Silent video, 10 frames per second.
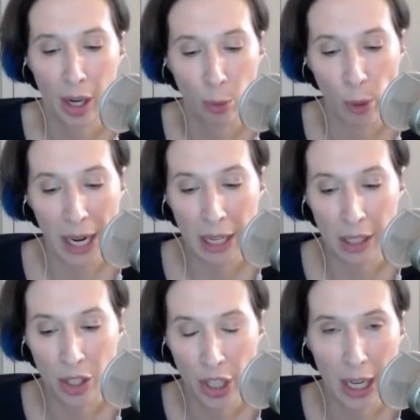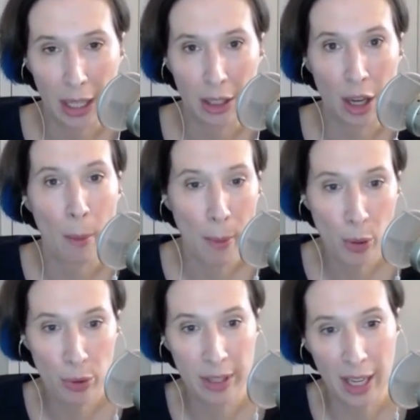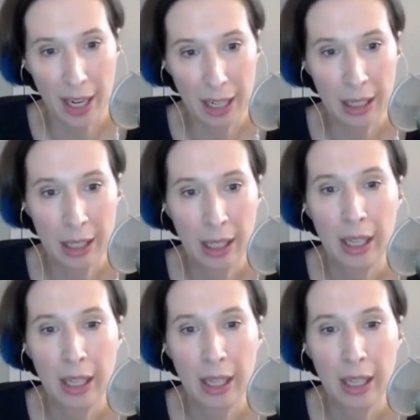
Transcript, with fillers: a range, and a mode setting.